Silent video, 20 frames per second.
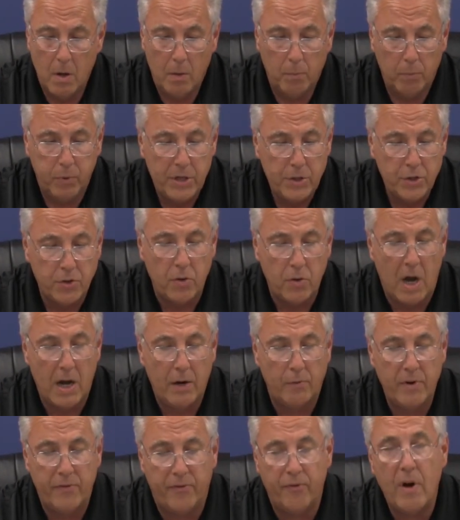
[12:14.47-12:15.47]
Please try
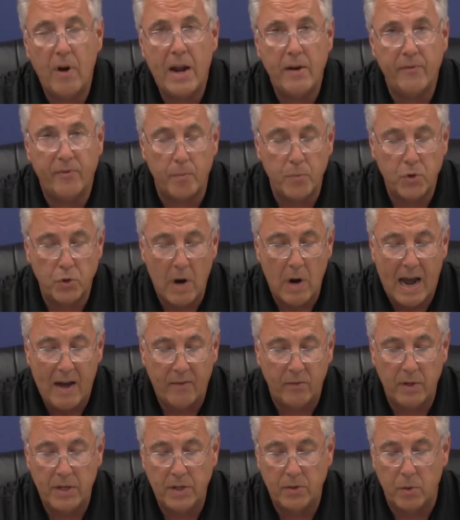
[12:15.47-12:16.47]
to refrain from
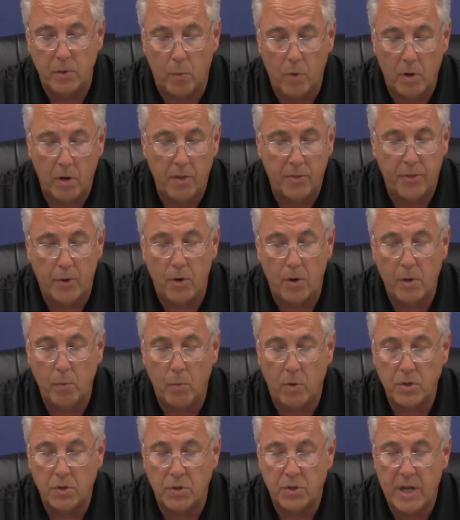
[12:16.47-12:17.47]
traveling to one of the
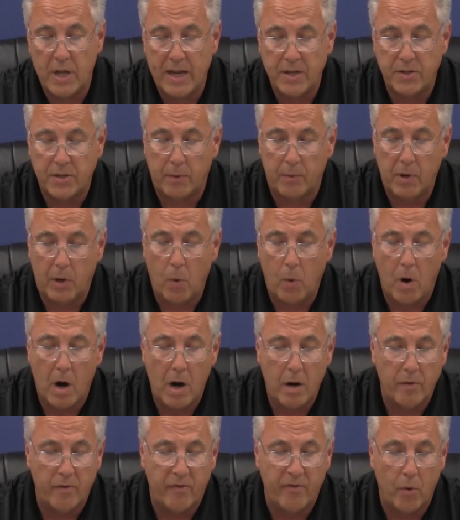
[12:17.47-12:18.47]
31 states that
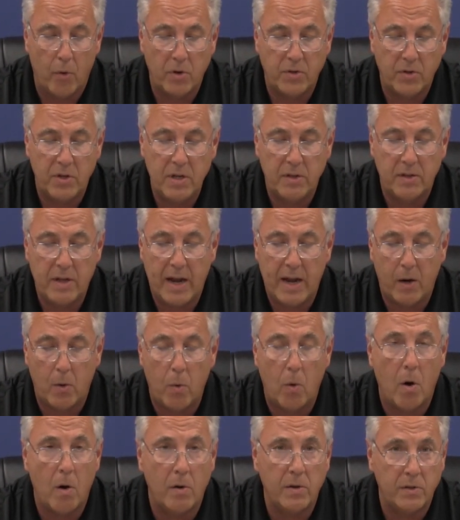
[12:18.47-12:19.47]
require a 14-day
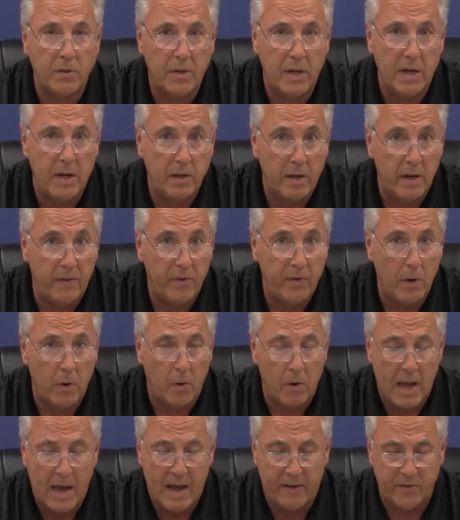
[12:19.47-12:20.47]
quarantine if you
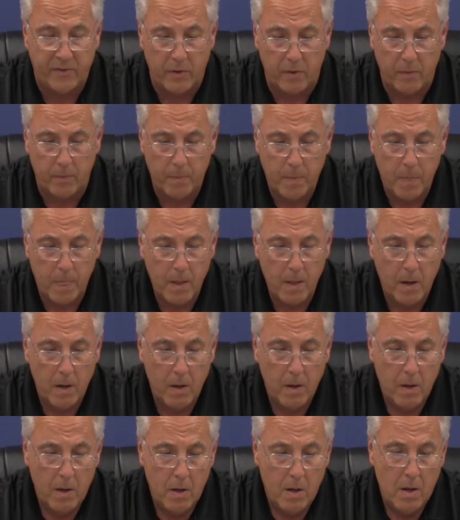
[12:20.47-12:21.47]
don't have to.
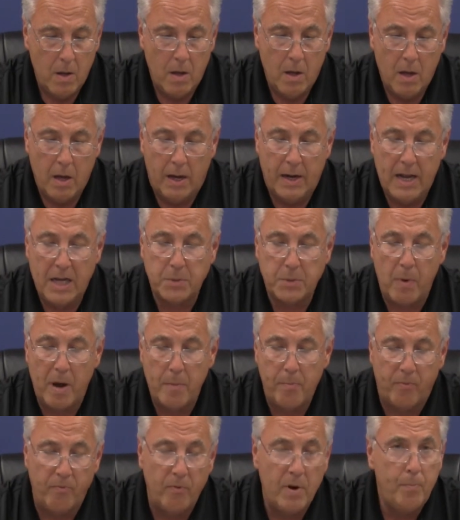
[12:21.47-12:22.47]
And that's my
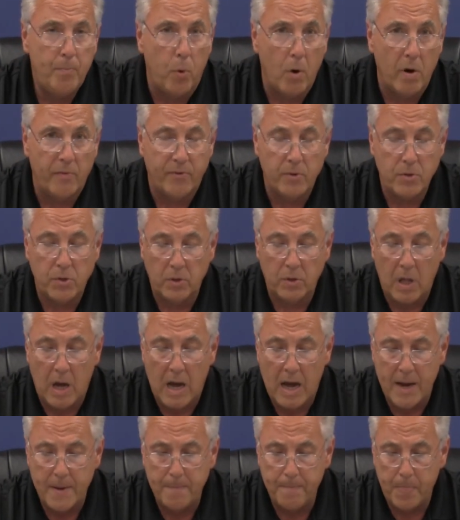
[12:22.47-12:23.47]
report for
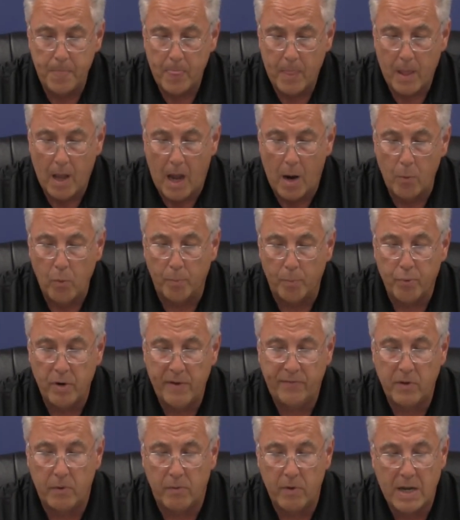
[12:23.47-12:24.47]
July. I will
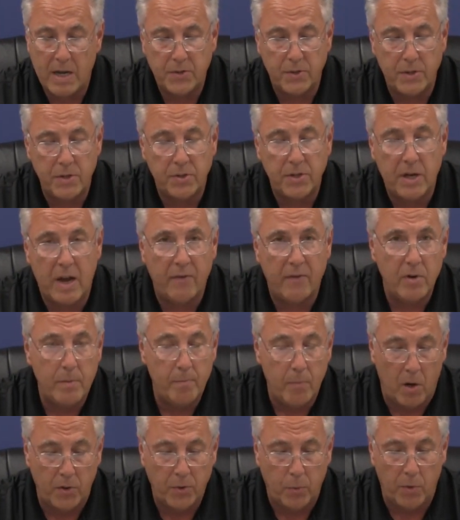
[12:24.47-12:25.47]
brief the residents every
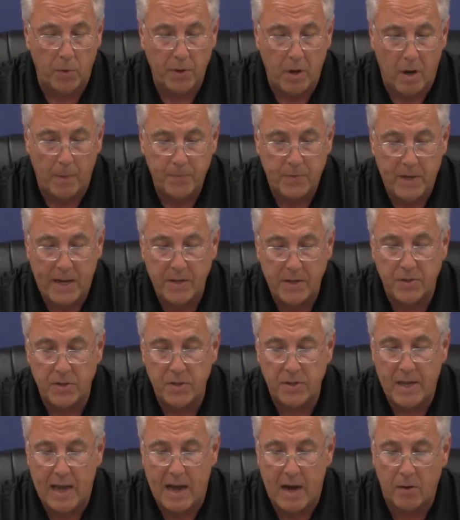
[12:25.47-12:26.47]
month with updates
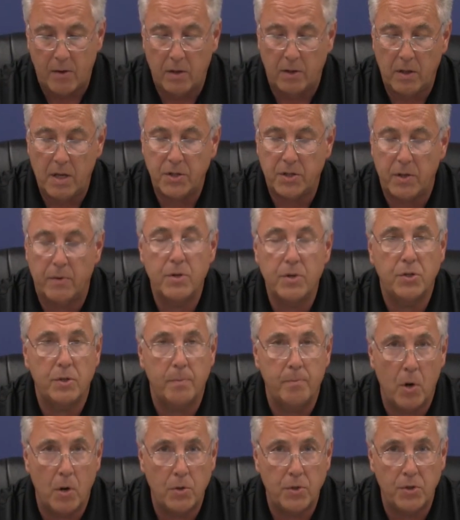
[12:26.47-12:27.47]
in town unless there is
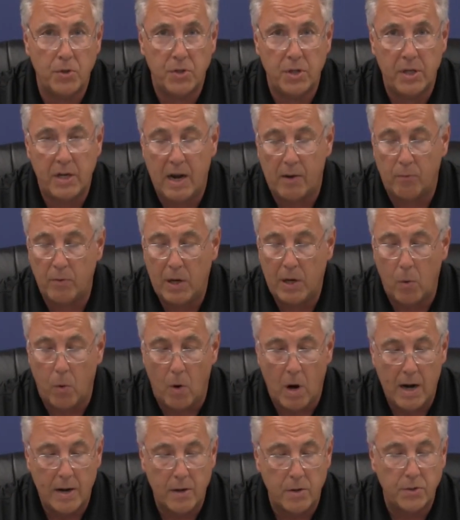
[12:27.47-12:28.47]
an emergency that
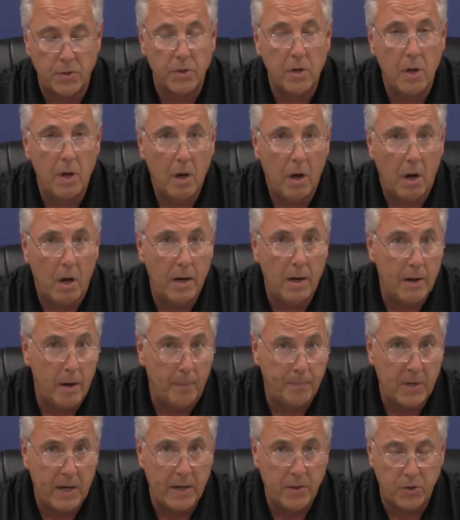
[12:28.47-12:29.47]
requires an
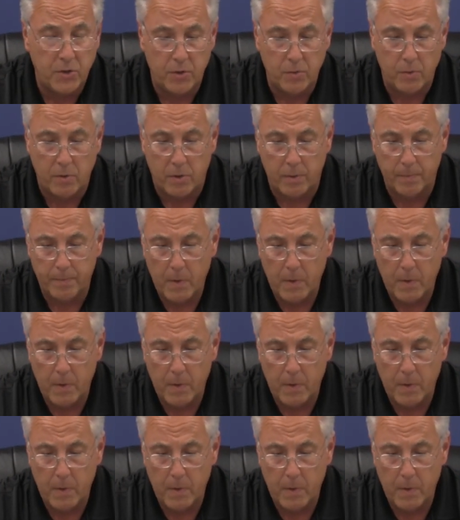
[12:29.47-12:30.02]
update sooner.